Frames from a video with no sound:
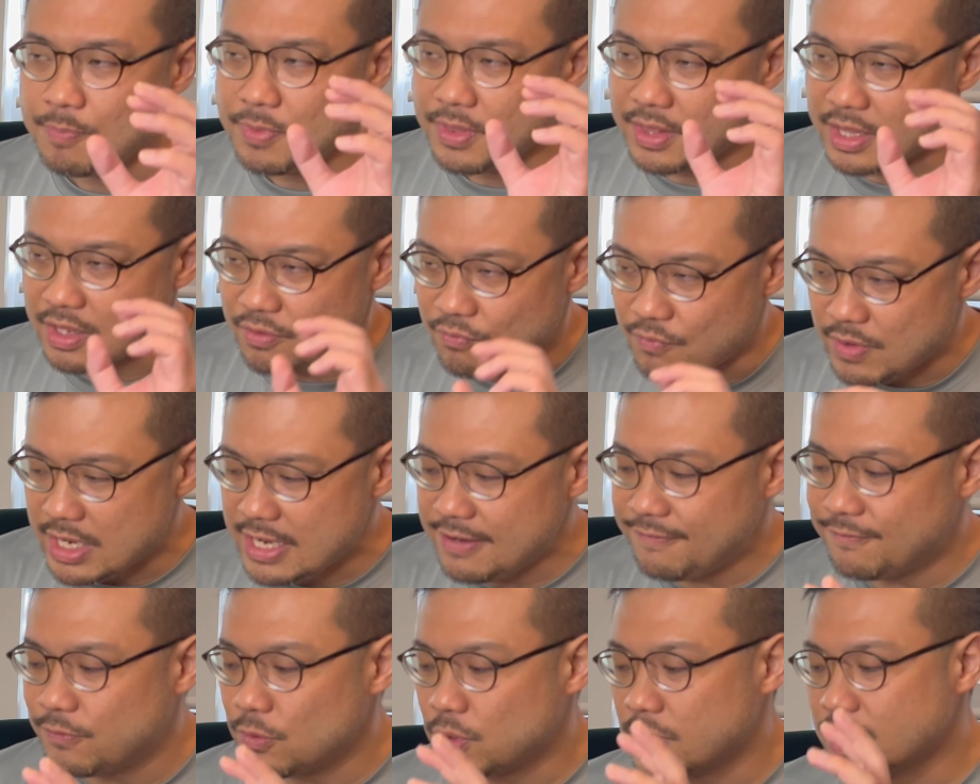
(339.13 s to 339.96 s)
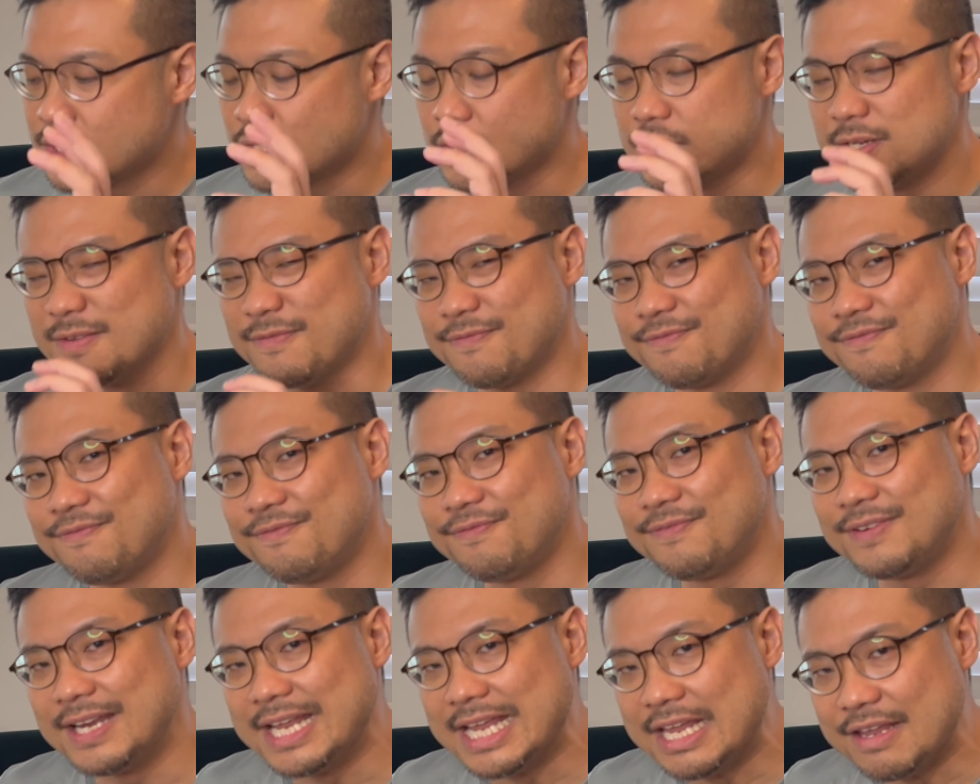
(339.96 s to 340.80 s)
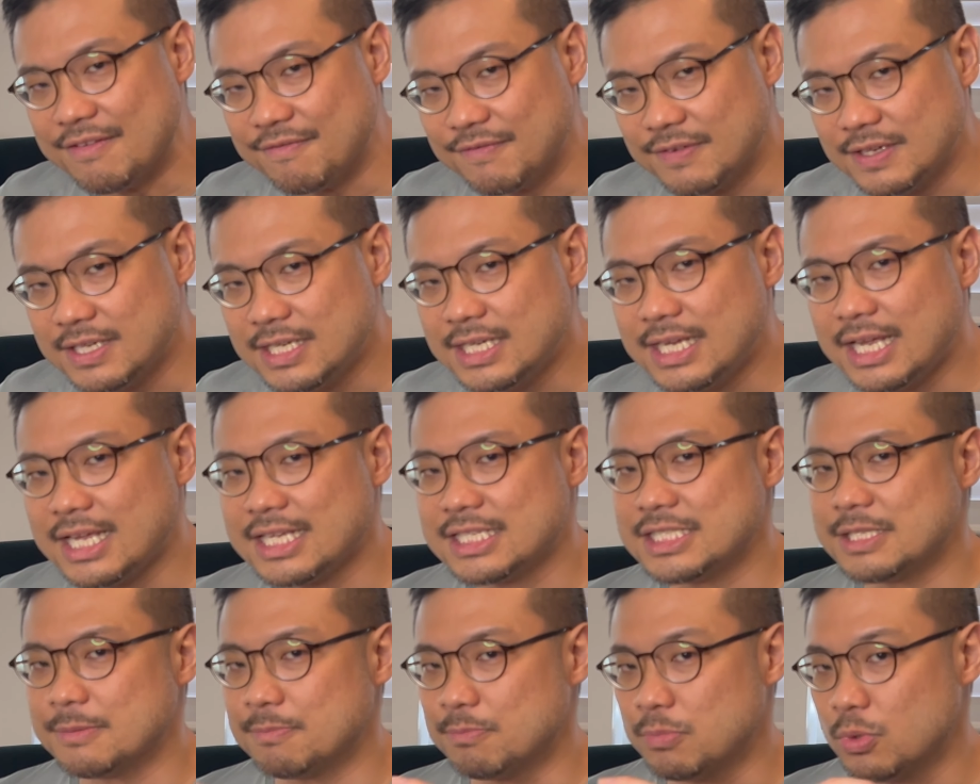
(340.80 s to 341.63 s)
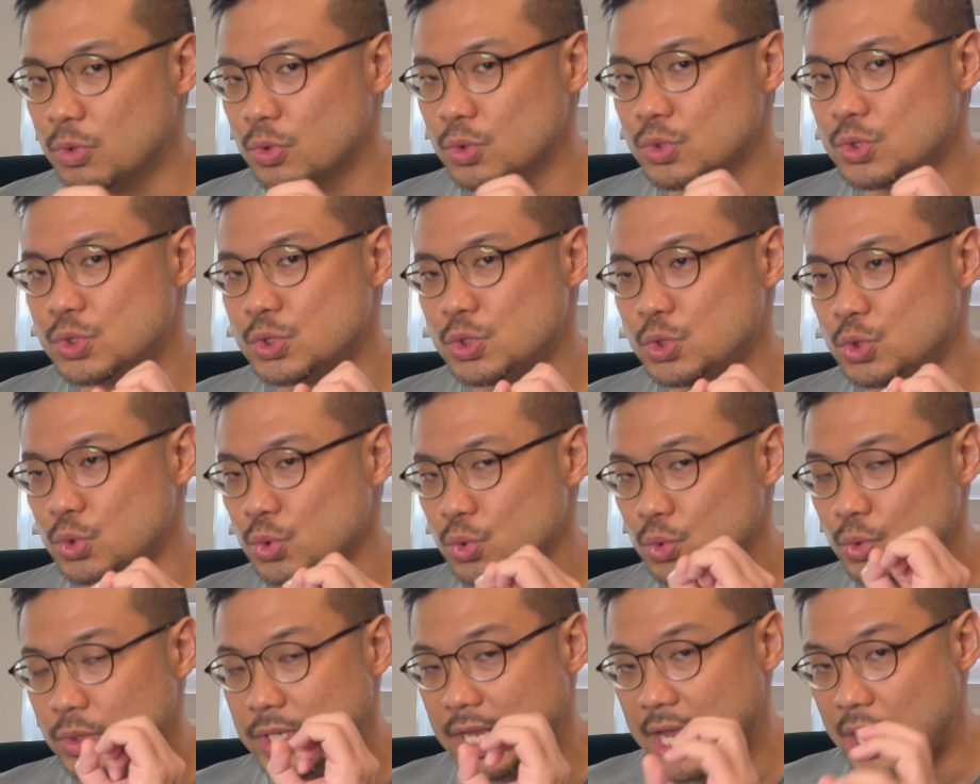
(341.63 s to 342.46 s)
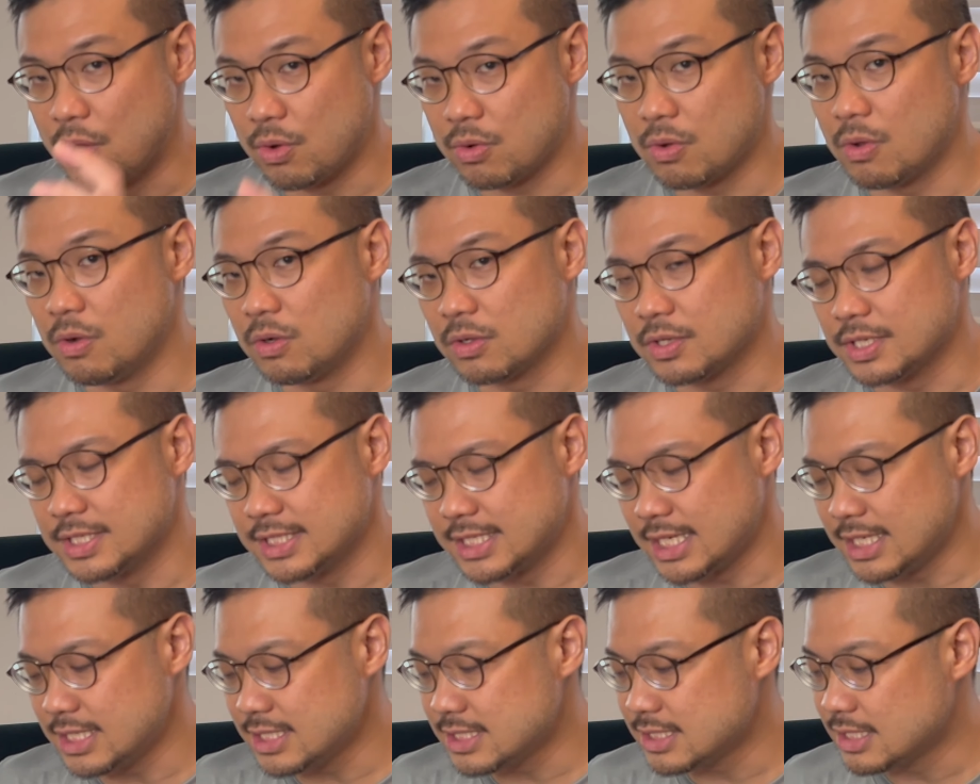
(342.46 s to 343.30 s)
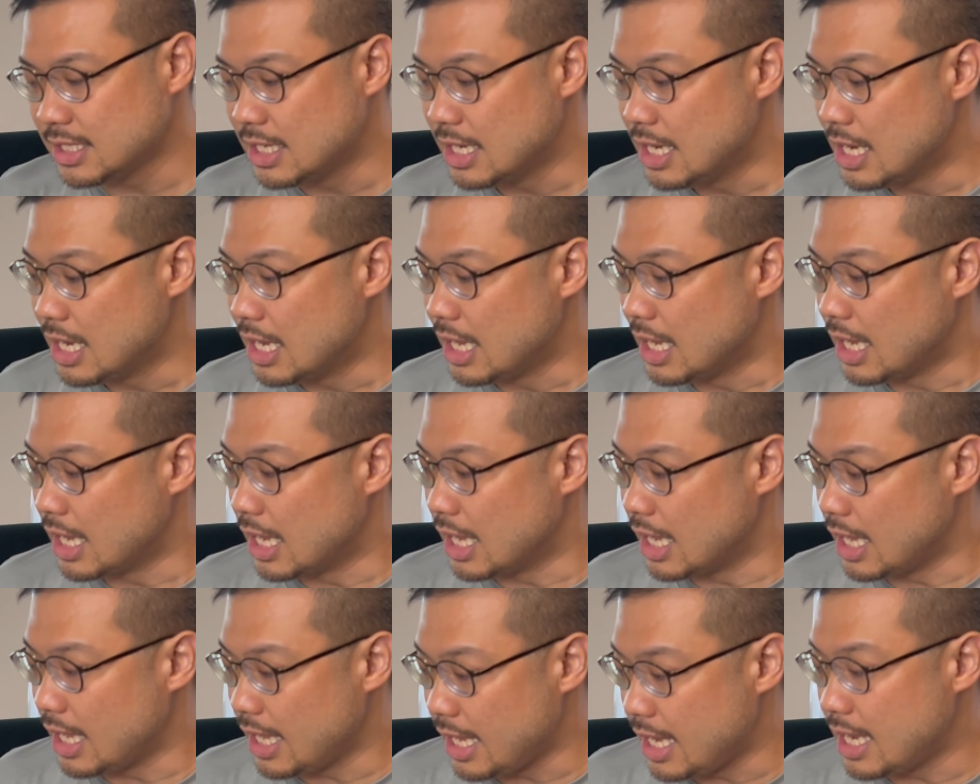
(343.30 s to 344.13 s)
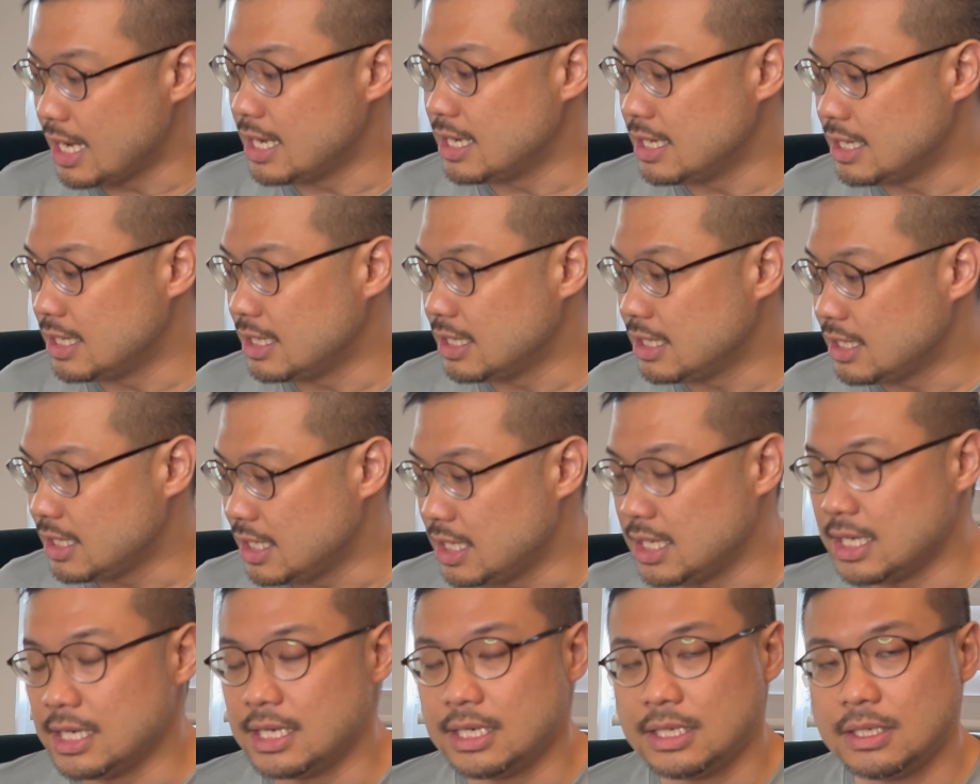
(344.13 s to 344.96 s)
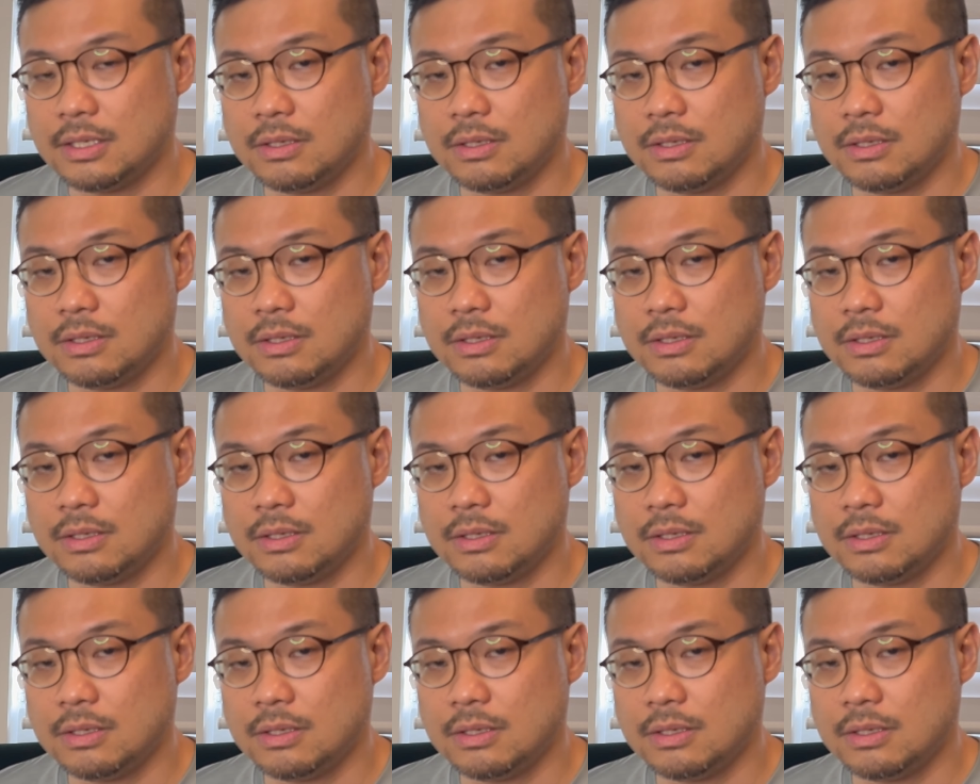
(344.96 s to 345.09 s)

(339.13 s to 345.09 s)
They really focus on the flavor as opposed to the alcohol content, and it